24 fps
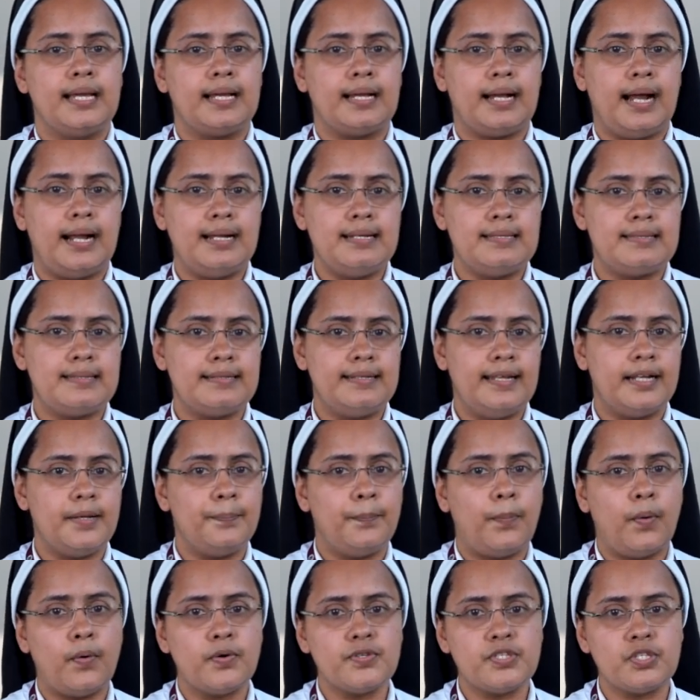Consider
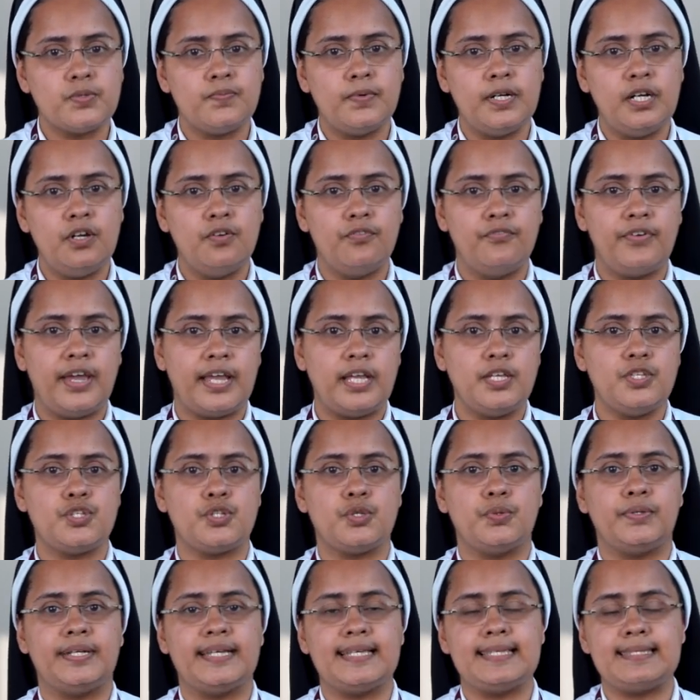possible ways
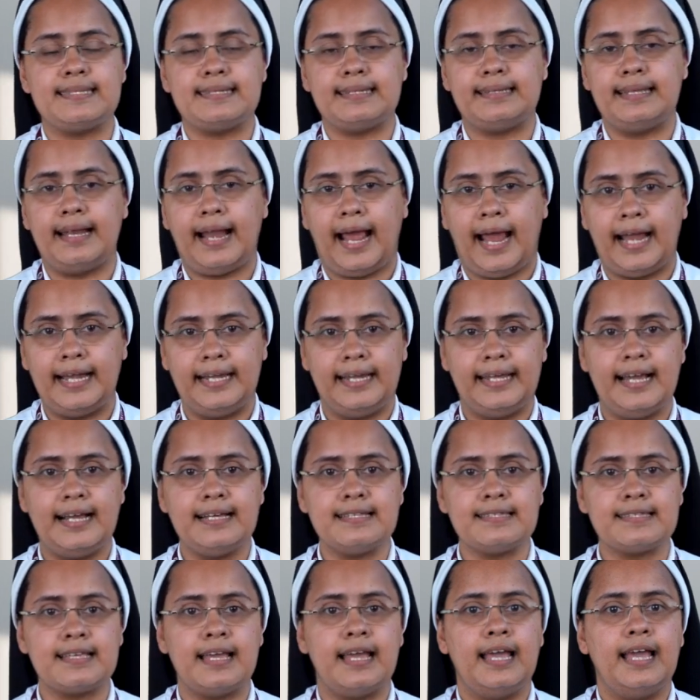to test the ideas.